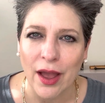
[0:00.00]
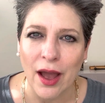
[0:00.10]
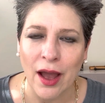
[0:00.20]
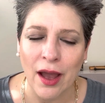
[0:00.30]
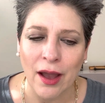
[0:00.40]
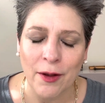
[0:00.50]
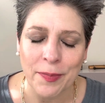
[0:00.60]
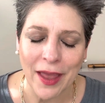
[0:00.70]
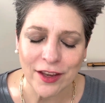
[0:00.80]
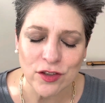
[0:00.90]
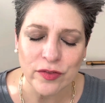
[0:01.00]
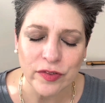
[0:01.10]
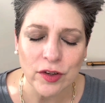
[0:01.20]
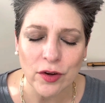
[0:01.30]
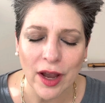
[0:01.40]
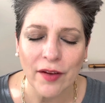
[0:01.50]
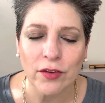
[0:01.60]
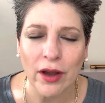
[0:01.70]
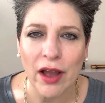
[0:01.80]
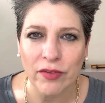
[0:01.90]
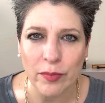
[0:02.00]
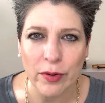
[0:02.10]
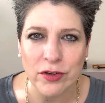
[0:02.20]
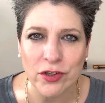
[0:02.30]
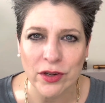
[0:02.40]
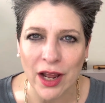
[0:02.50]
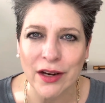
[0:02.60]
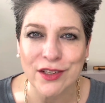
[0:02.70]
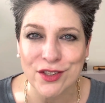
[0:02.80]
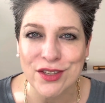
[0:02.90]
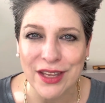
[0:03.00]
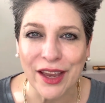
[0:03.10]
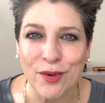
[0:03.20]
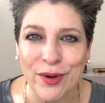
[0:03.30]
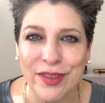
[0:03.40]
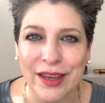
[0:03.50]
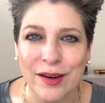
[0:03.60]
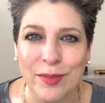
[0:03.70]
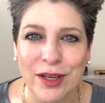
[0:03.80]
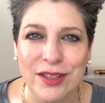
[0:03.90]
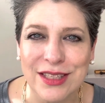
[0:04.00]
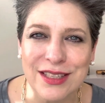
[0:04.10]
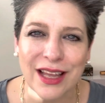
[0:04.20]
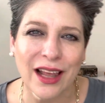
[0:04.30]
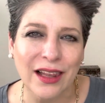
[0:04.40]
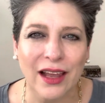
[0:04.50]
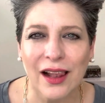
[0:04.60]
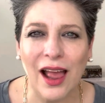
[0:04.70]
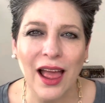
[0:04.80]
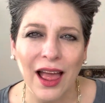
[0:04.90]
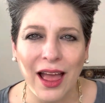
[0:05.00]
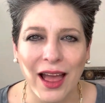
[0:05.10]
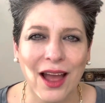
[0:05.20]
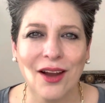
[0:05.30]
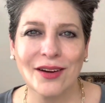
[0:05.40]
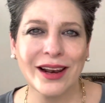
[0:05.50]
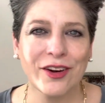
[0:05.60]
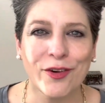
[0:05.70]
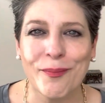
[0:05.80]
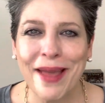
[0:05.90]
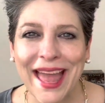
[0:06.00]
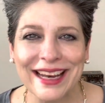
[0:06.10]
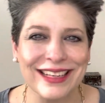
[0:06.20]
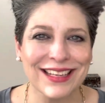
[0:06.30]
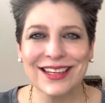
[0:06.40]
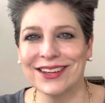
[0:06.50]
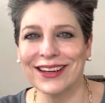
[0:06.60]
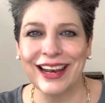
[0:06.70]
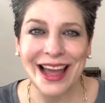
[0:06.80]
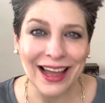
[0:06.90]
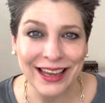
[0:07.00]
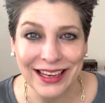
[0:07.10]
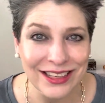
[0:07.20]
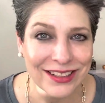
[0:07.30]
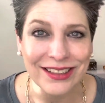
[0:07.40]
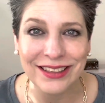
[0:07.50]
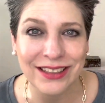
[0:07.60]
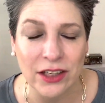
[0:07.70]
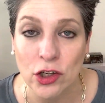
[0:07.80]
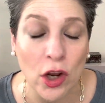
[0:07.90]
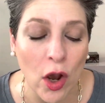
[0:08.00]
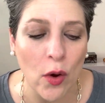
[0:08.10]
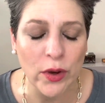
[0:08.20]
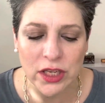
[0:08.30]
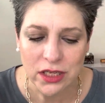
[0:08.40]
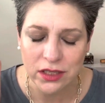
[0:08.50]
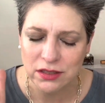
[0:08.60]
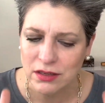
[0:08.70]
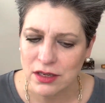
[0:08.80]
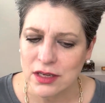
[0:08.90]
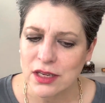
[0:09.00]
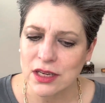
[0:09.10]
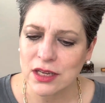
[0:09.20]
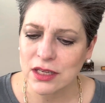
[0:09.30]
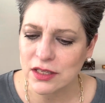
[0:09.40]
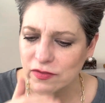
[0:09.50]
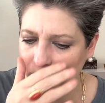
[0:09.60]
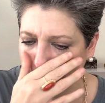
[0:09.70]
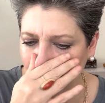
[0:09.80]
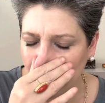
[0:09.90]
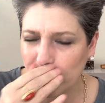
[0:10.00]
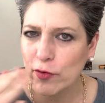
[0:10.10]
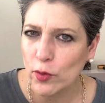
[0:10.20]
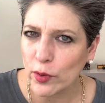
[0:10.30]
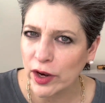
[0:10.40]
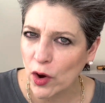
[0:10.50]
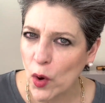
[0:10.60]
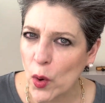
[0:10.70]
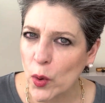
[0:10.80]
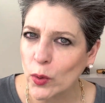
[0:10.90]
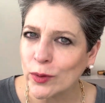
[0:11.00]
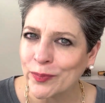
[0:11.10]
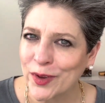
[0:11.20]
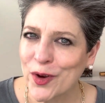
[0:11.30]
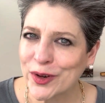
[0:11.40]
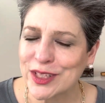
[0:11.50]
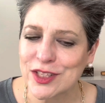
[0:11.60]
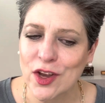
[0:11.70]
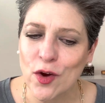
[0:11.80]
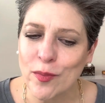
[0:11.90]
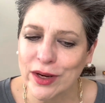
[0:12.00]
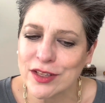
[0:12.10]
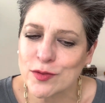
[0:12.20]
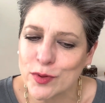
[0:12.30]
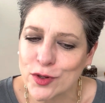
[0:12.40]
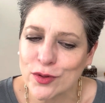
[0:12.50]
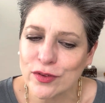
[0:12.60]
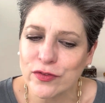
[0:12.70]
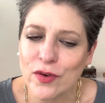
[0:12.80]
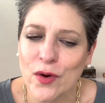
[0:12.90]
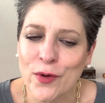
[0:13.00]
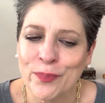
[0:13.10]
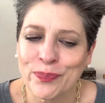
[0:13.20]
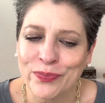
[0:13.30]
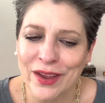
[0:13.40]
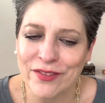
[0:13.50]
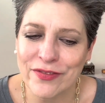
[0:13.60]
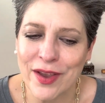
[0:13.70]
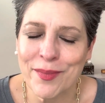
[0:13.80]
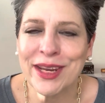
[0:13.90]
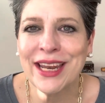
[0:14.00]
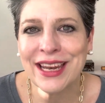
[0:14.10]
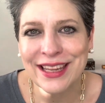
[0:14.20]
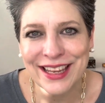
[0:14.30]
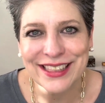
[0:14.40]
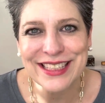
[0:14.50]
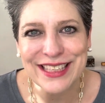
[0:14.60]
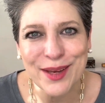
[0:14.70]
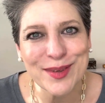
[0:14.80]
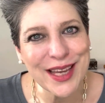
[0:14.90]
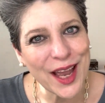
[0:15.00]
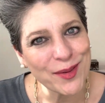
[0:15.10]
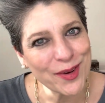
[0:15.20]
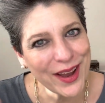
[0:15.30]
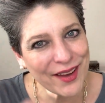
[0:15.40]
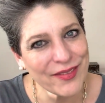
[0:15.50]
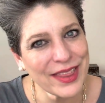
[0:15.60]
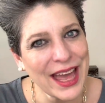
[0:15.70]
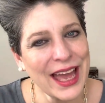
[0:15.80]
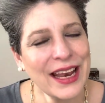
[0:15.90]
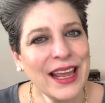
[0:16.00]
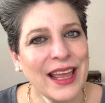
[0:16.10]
I do feel you have to have the personality to stand with it, because it's not like or romantic or light, or no, it is very full and whole on its own, but it's beautiful, feminine, and at the same time you have that